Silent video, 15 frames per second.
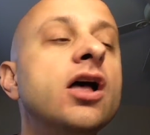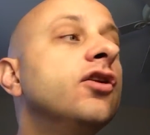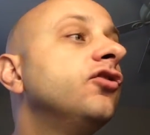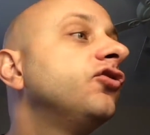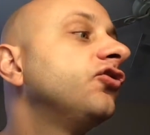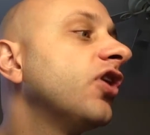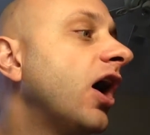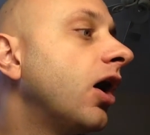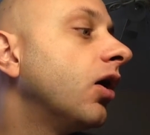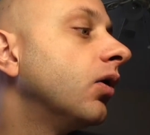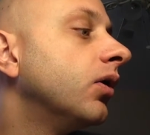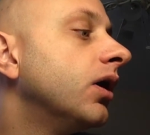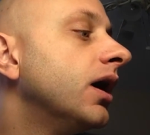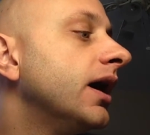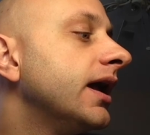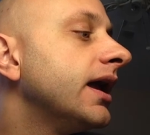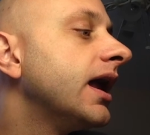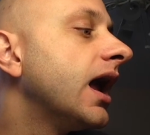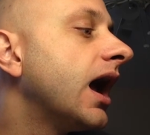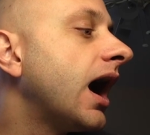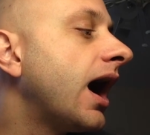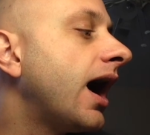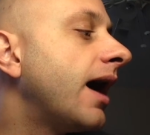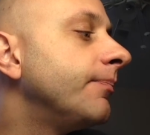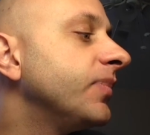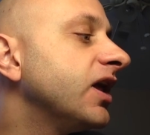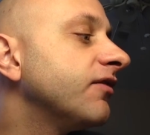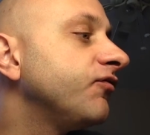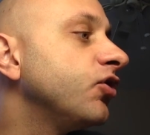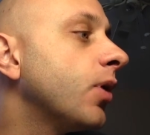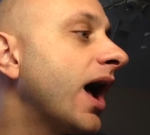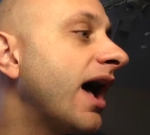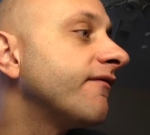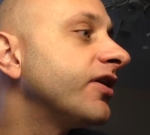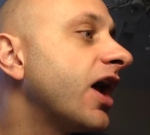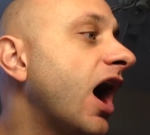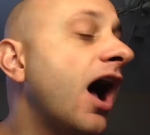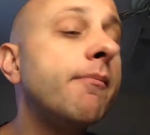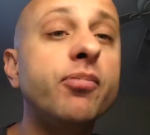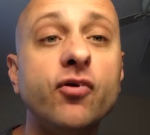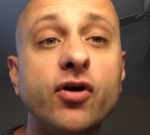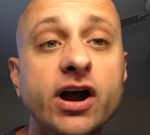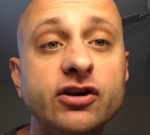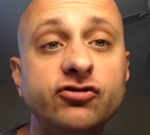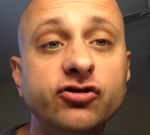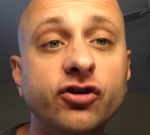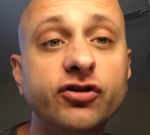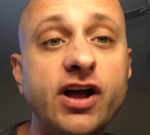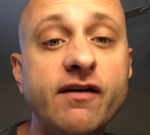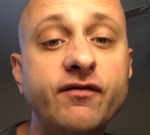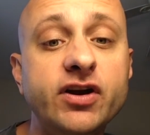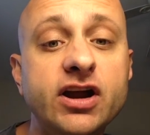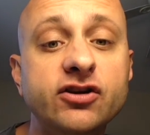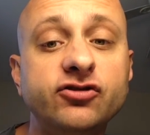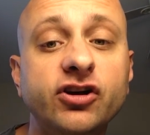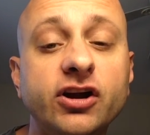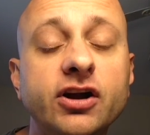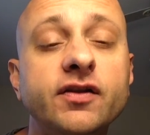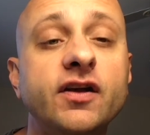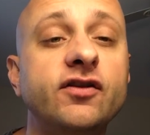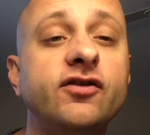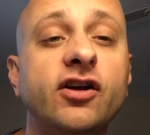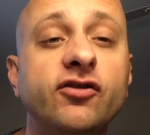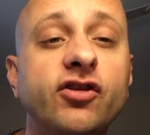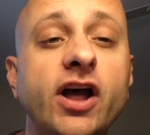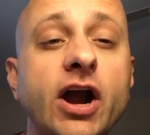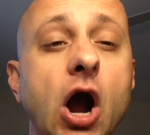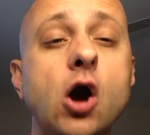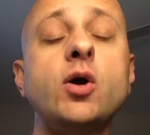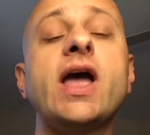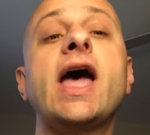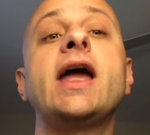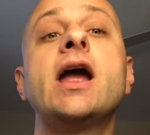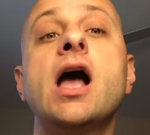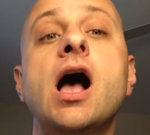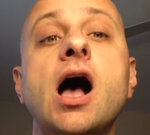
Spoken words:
So, if you have an operational definition that says like, okay,